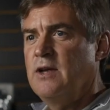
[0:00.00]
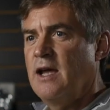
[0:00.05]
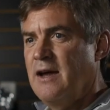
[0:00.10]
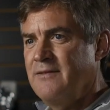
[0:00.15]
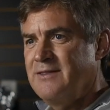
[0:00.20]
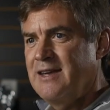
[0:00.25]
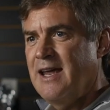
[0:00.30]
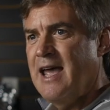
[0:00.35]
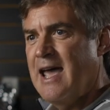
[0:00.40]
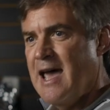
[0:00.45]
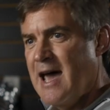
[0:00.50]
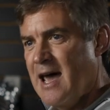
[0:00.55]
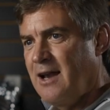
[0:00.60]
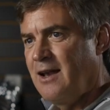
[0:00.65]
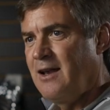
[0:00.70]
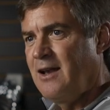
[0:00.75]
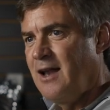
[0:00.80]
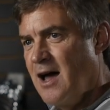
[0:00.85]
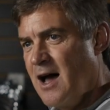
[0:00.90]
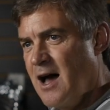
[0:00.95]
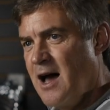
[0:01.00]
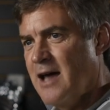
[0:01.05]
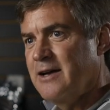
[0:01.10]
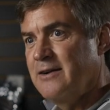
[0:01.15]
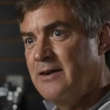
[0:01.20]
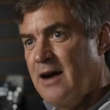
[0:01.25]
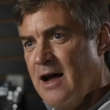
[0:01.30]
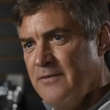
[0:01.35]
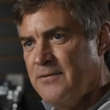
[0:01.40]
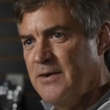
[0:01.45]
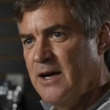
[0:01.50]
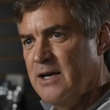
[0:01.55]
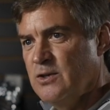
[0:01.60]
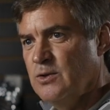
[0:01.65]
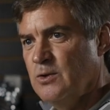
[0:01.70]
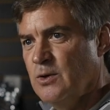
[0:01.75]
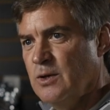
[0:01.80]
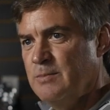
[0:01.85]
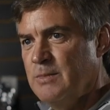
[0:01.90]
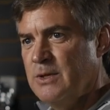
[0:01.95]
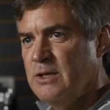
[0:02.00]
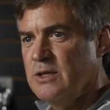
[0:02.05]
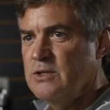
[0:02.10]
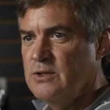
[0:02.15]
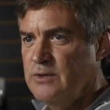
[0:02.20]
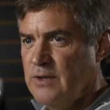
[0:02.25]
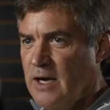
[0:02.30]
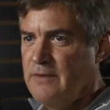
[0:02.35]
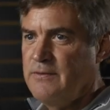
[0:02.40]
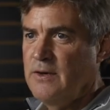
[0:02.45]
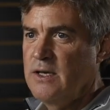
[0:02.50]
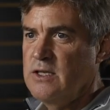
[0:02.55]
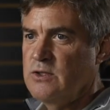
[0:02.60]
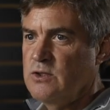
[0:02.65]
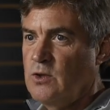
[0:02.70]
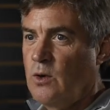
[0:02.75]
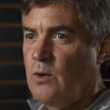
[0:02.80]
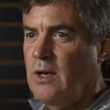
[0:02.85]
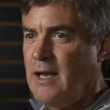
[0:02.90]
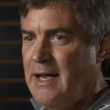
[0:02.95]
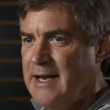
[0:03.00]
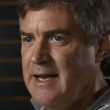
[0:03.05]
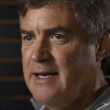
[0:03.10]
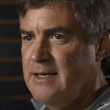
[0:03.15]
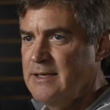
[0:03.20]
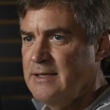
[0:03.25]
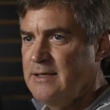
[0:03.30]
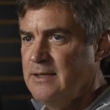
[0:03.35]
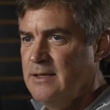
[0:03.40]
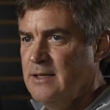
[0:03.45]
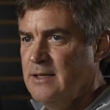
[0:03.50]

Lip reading: you have to add a lot of graphite to it because graphite's so light.